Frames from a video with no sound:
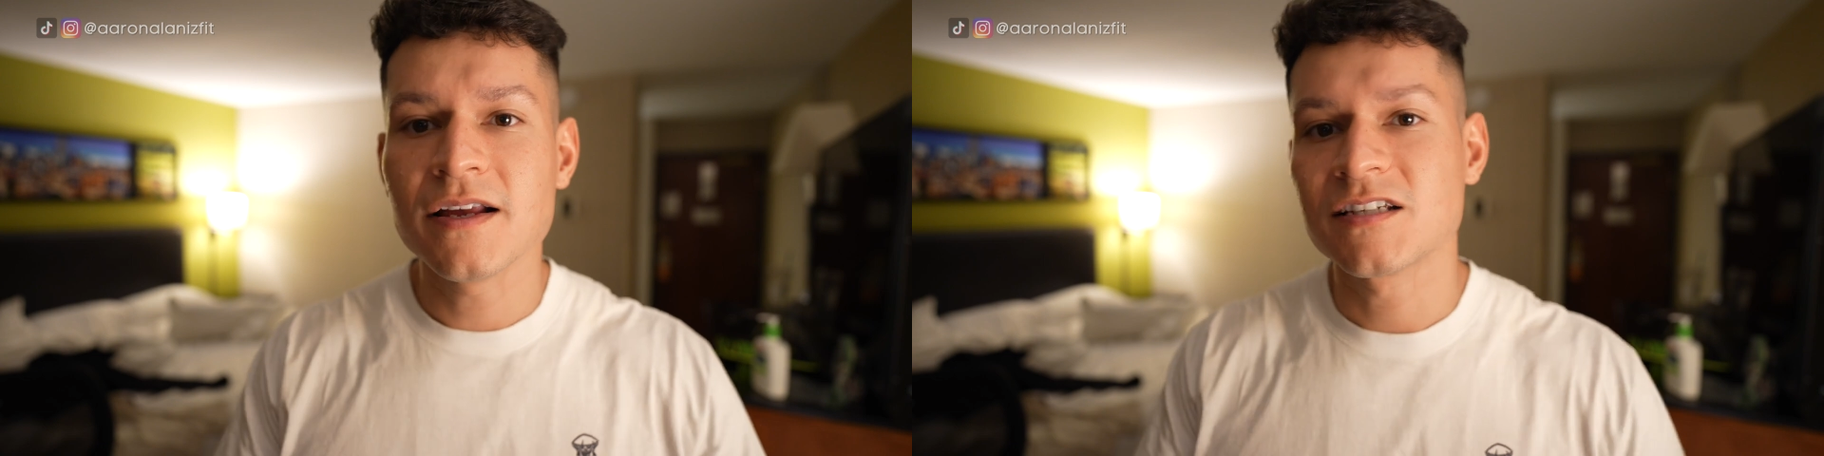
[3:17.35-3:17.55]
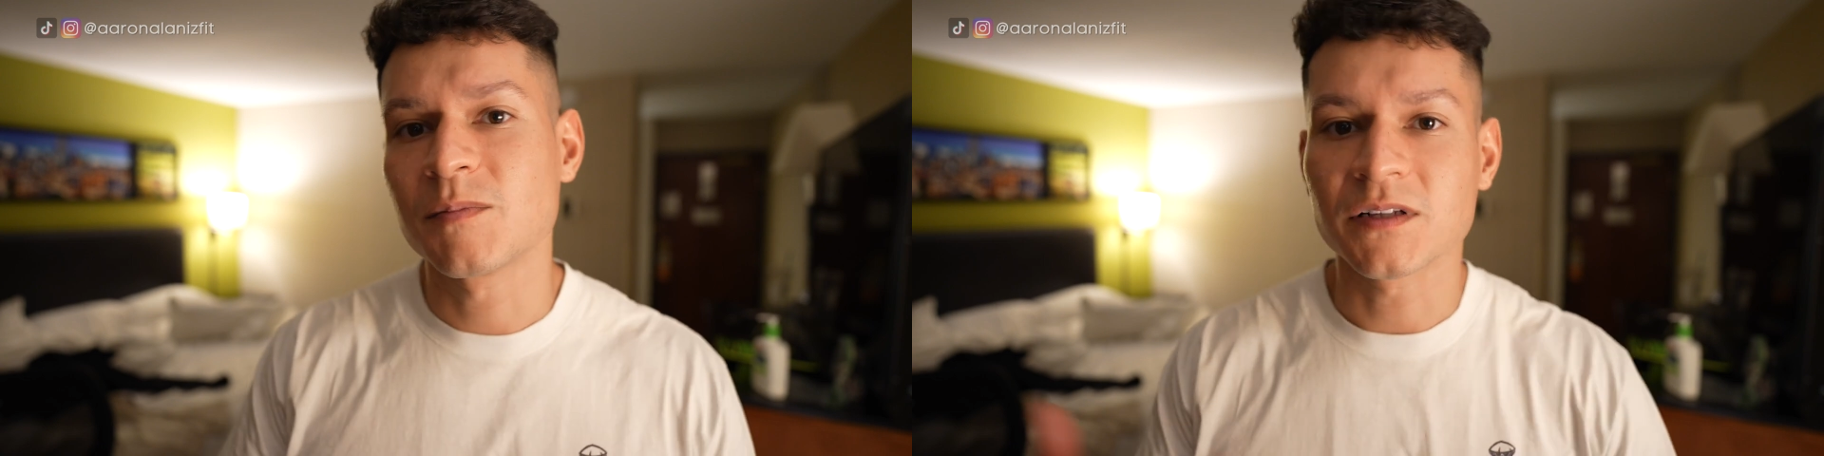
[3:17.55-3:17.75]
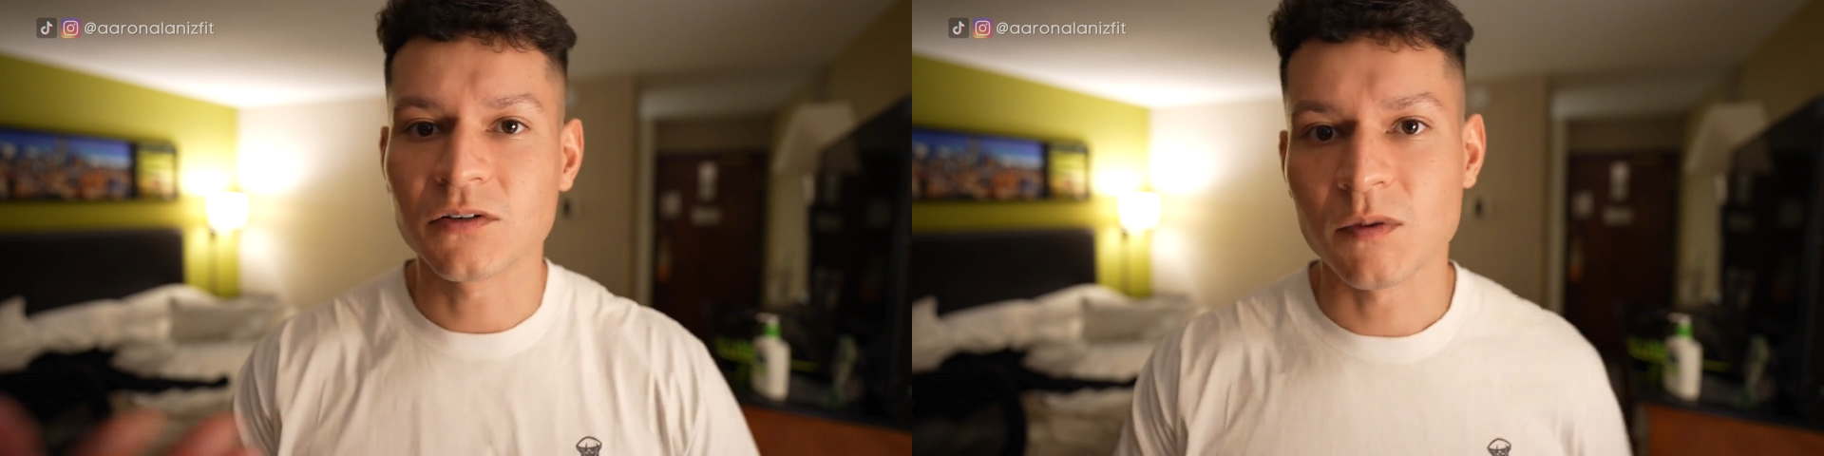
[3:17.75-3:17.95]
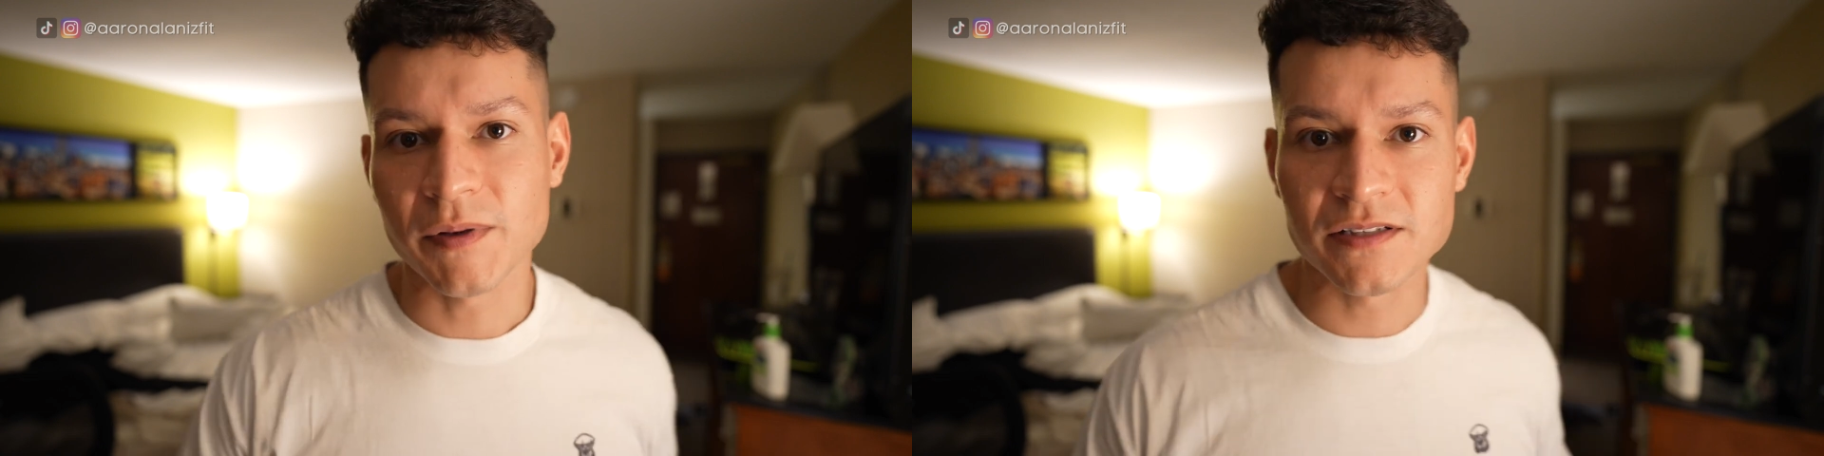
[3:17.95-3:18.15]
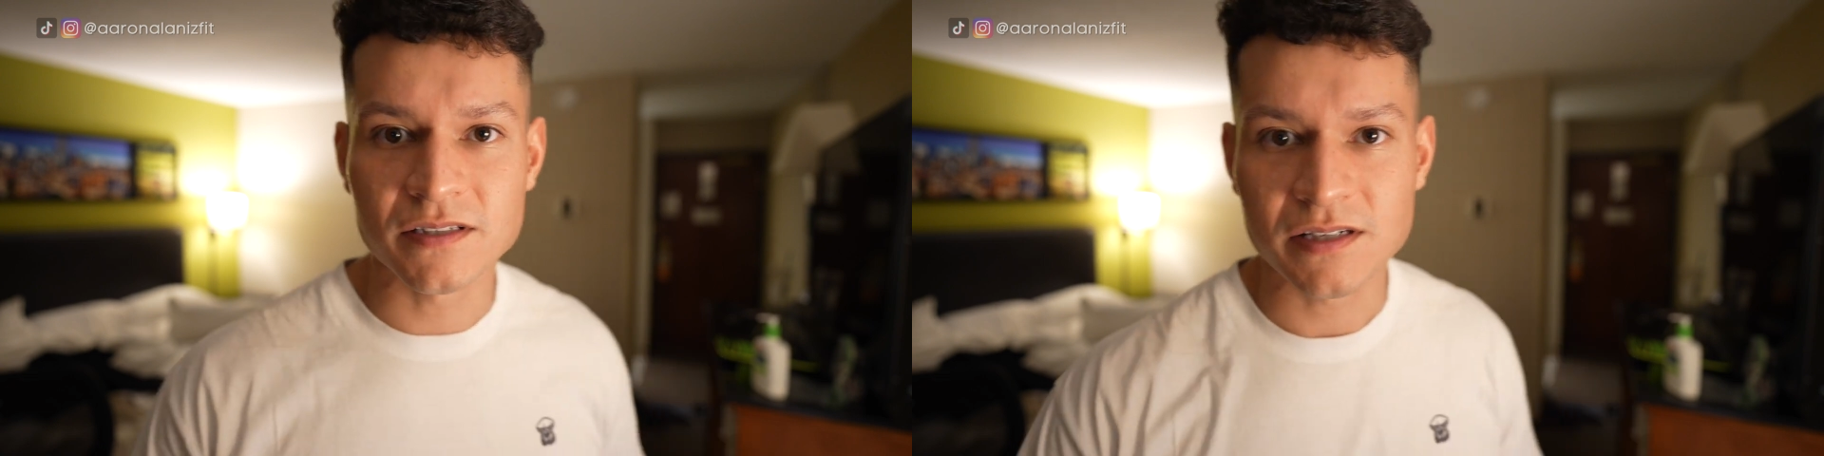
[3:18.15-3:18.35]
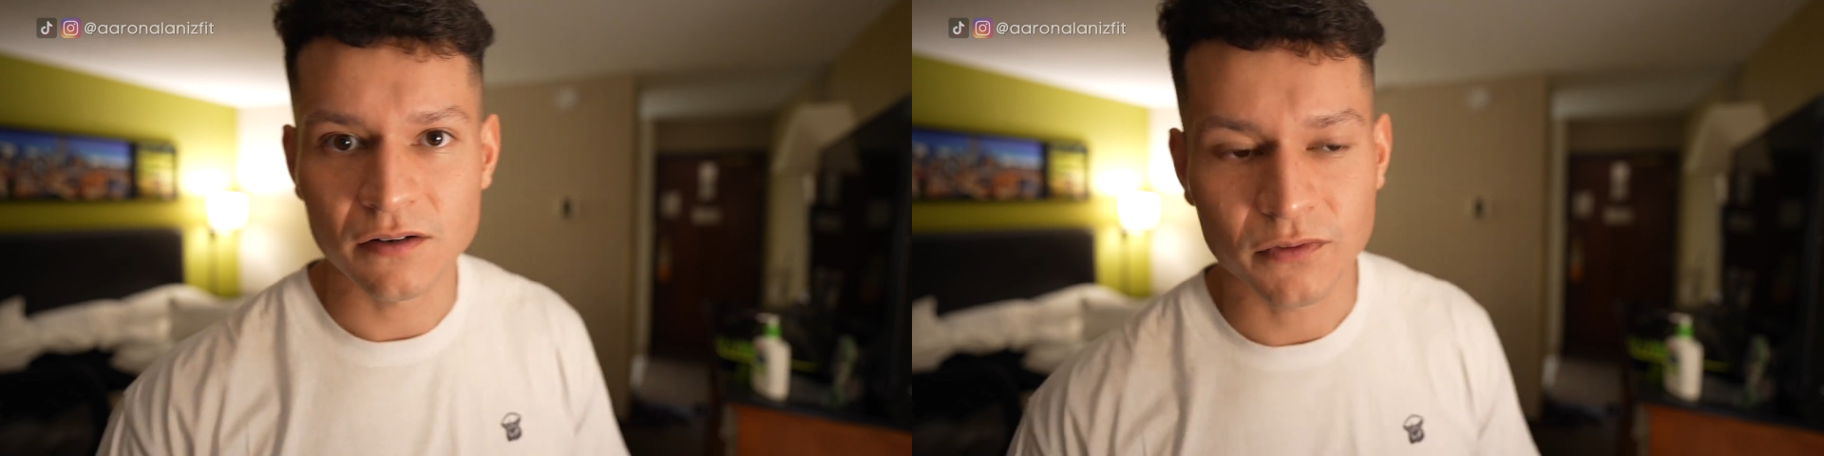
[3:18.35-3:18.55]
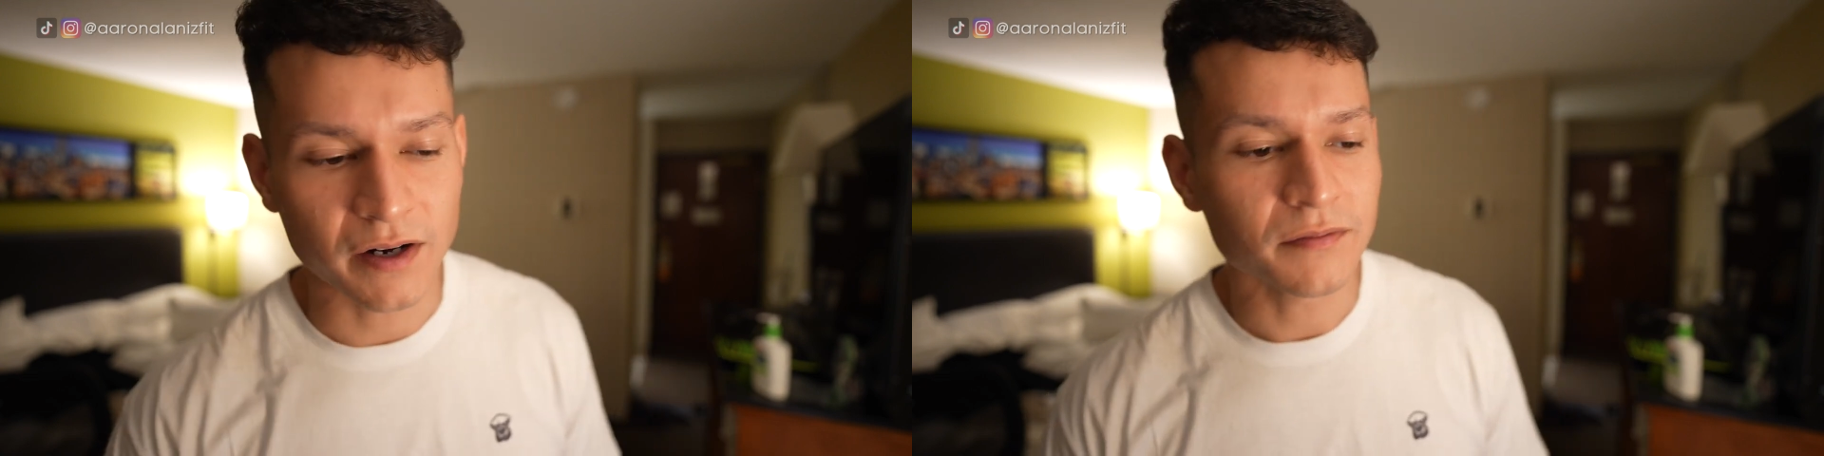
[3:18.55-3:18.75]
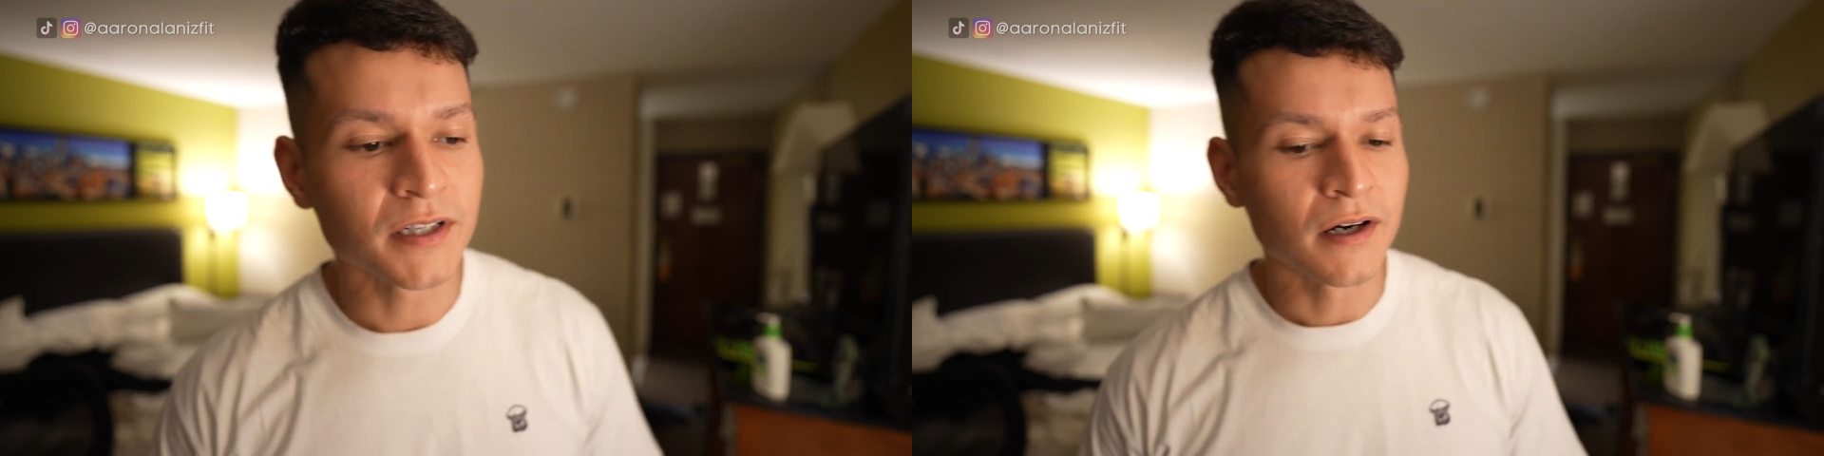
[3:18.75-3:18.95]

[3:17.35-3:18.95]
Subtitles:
typically repeats itself, right?